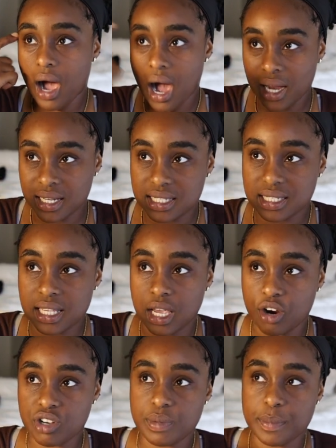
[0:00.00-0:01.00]
honesty
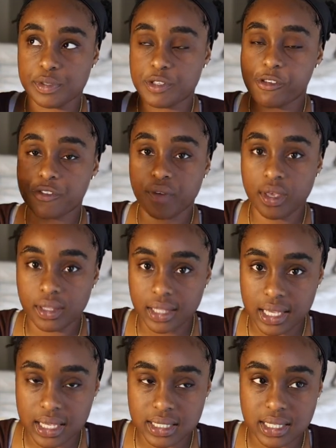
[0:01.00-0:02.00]
hurts people's
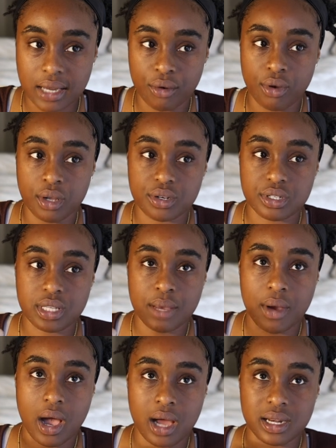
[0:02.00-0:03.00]
feelings. I don't understand
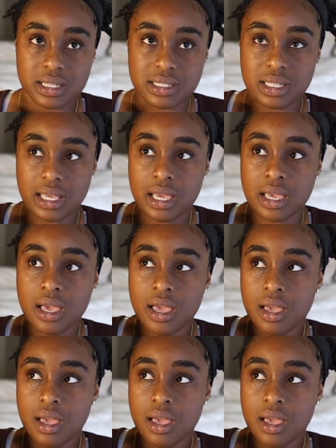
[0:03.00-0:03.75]
why honesty